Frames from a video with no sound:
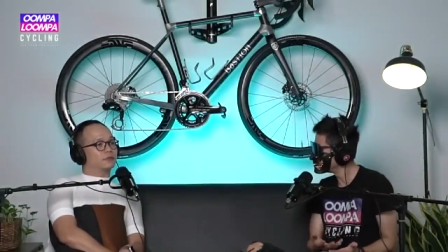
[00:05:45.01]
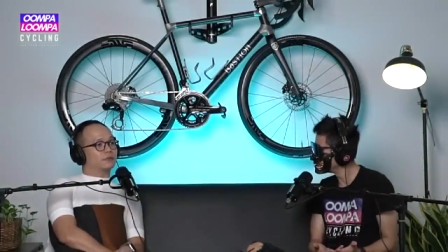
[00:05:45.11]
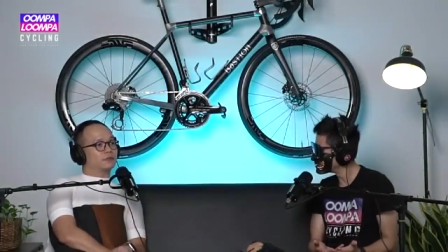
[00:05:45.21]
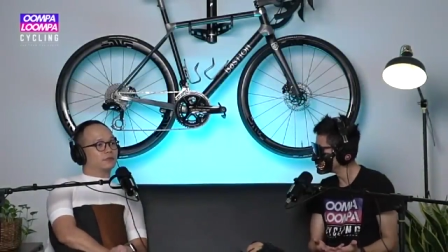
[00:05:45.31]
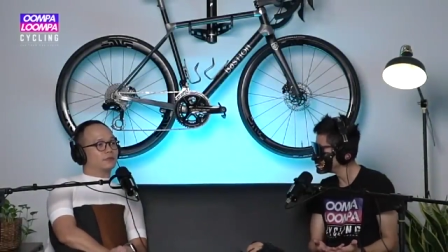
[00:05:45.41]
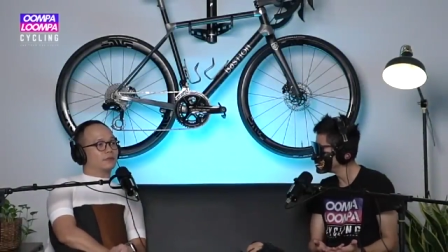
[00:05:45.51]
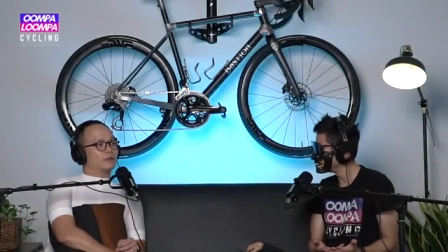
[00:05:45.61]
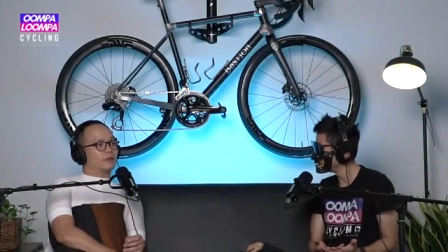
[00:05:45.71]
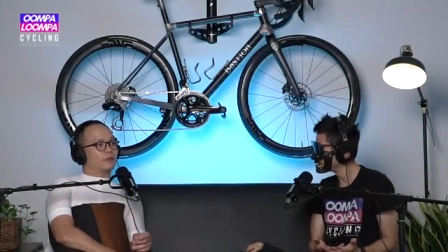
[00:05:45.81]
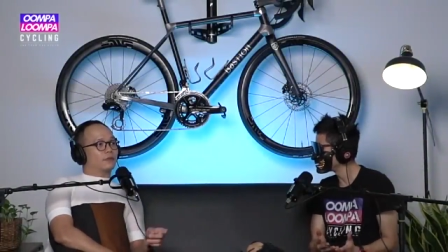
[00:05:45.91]
you, and
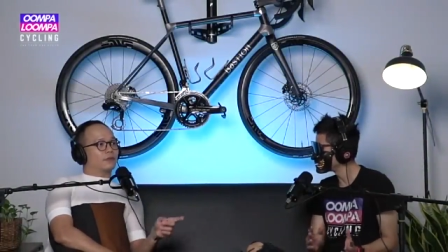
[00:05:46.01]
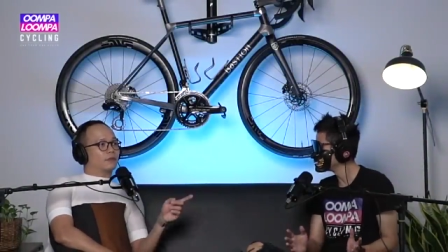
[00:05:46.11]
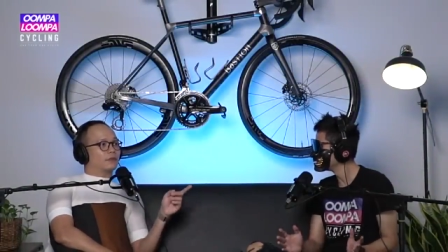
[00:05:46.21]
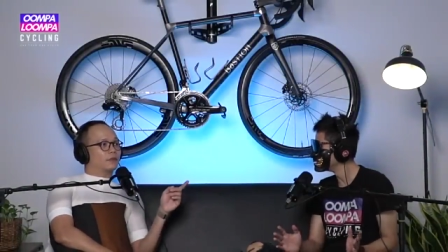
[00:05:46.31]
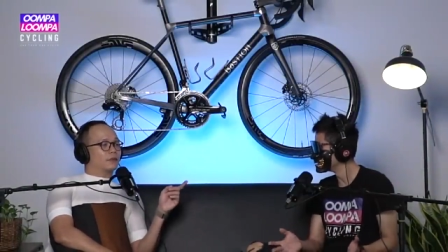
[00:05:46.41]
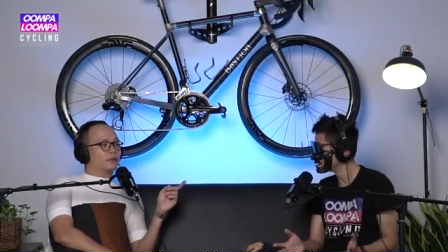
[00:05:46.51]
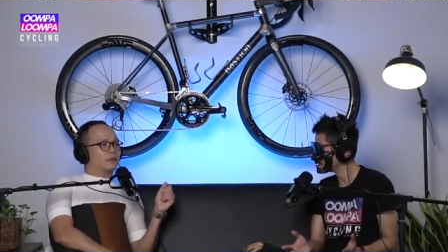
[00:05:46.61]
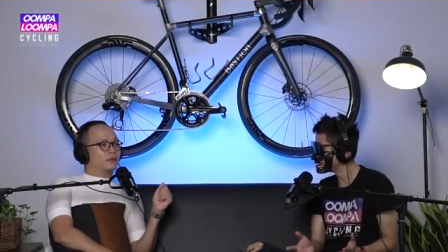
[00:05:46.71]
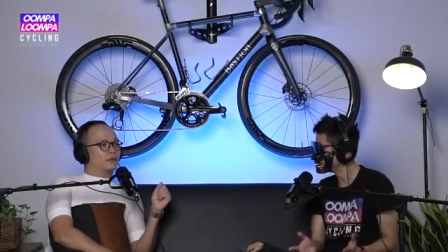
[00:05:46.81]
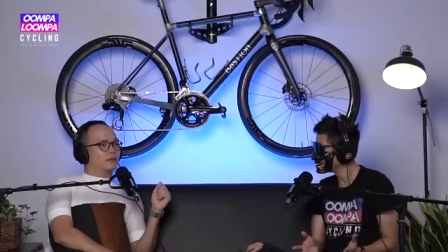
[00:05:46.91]
everything is customized to your
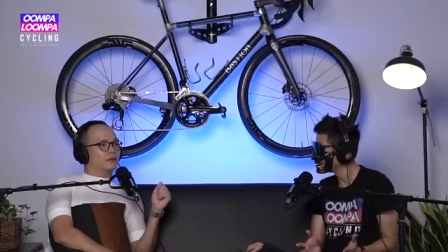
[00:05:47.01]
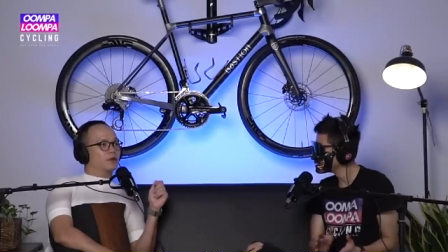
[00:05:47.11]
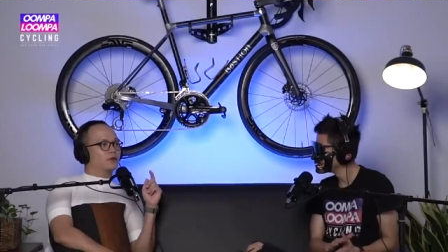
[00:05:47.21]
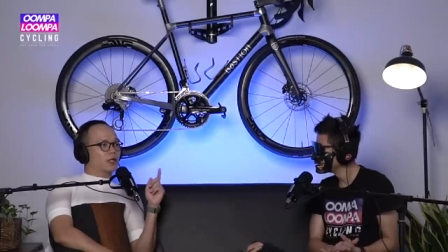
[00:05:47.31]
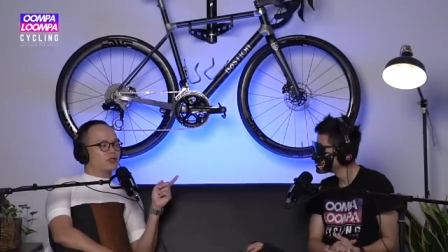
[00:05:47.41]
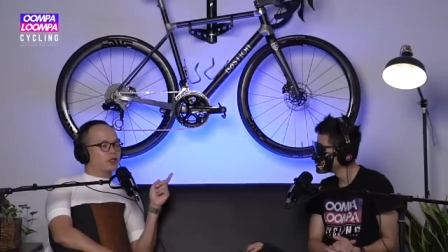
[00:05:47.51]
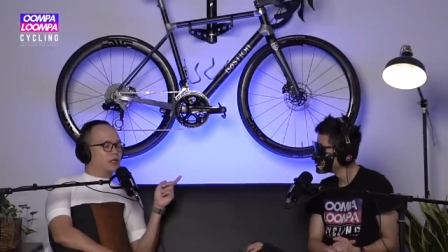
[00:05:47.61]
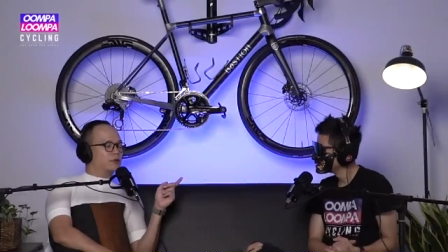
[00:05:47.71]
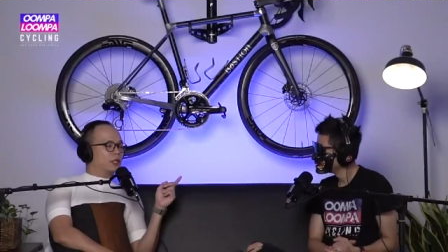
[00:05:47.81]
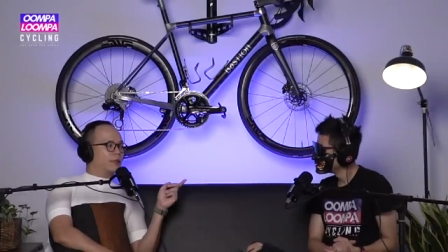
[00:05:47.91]
geometry, right? No,
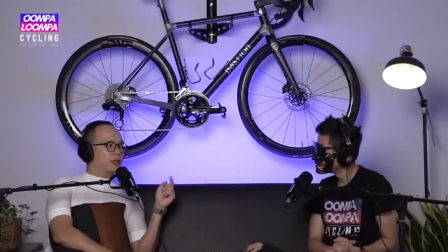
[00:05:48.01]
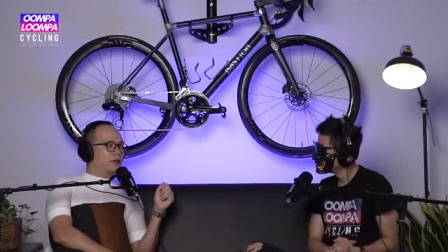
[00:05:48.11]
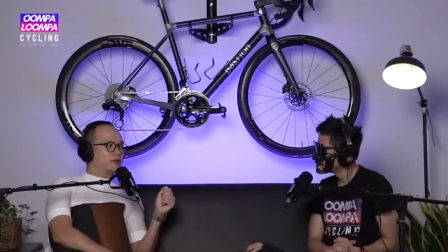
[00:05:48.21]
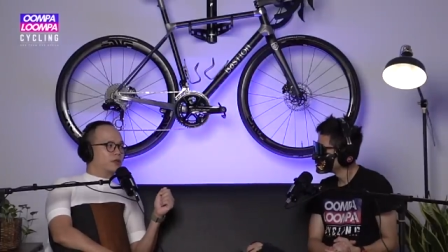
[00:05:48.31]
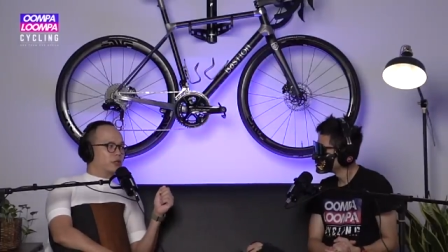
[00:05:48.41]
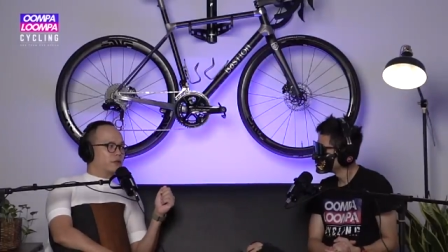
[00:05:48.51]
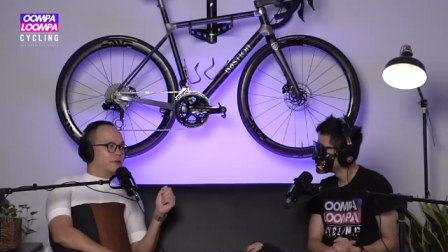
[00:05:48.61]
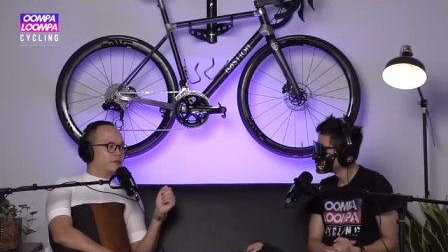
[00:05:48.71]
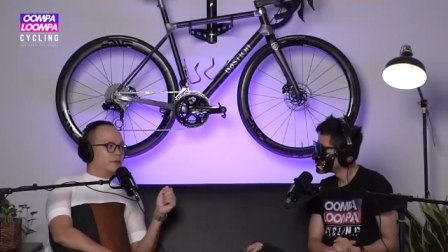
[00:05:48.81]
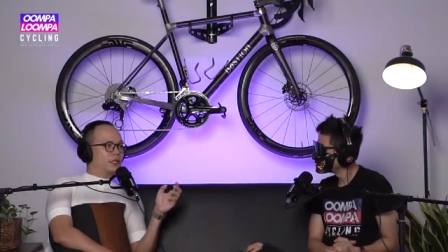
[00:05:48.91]
actually, you can buy it off the shelf.
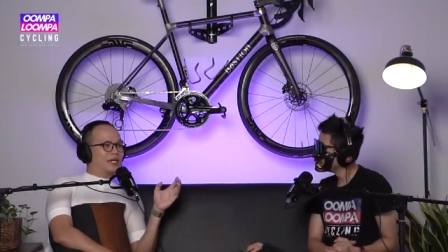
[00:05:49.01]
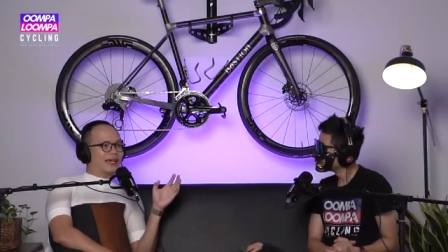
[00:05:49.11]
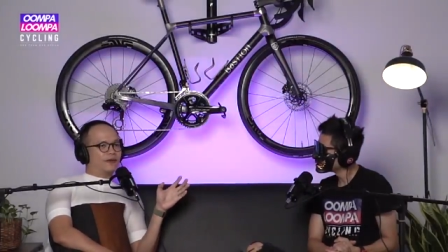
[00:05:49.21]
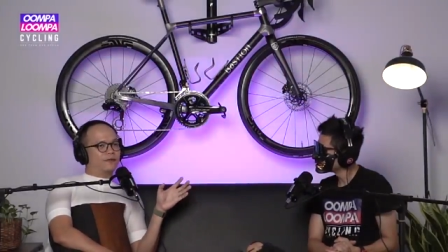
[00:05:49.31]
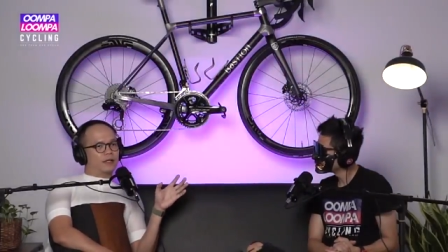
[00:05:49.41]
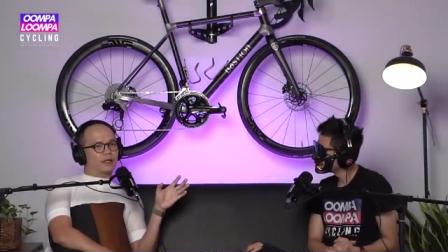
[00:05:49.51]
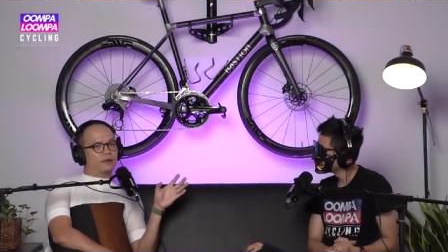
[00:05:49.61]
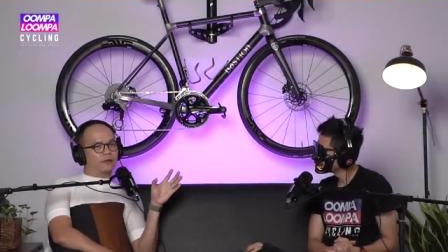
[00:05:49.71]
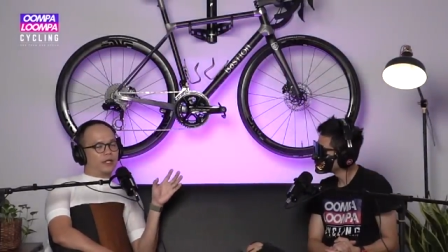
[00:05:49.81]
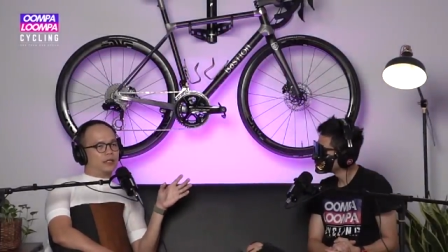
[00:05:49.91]
Oh, they have can?
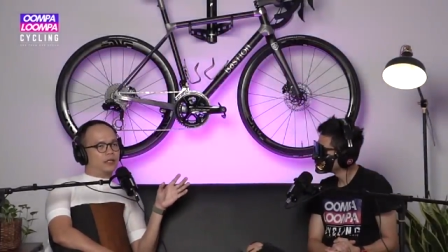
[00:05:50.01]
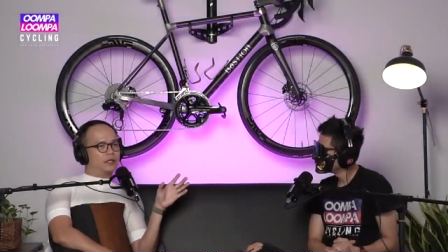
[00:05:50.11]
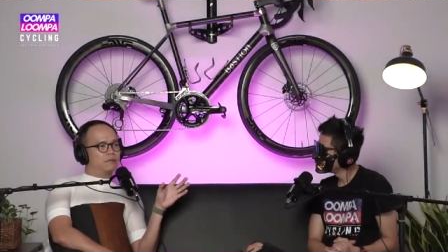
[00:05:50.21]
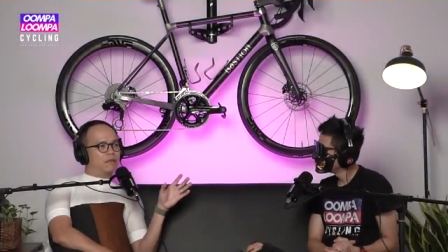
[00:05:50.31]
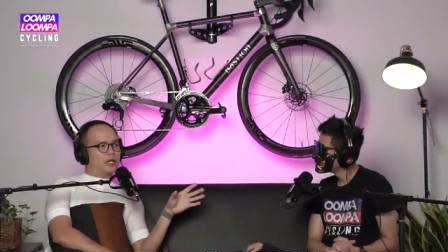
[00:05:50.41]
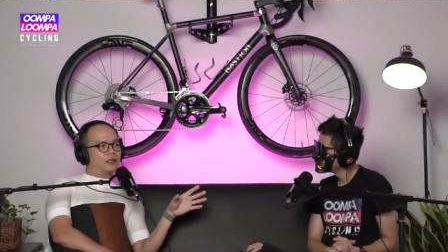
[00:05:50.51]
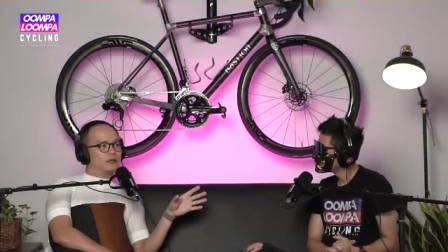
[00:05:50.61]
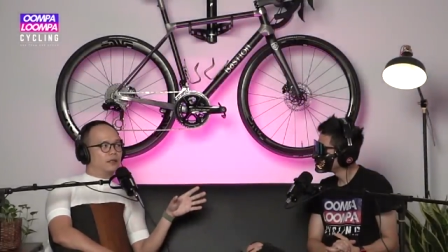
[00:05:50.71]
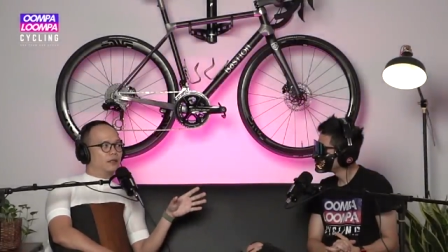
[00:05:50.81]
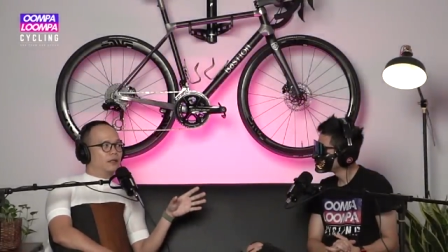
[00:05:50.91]
a ready-made